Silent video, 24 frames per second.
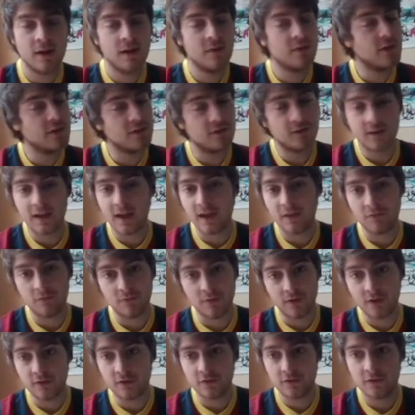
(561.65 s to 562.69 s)
they just can't
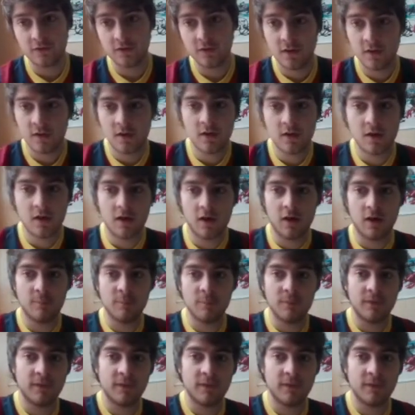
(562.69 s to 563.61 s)
finish, and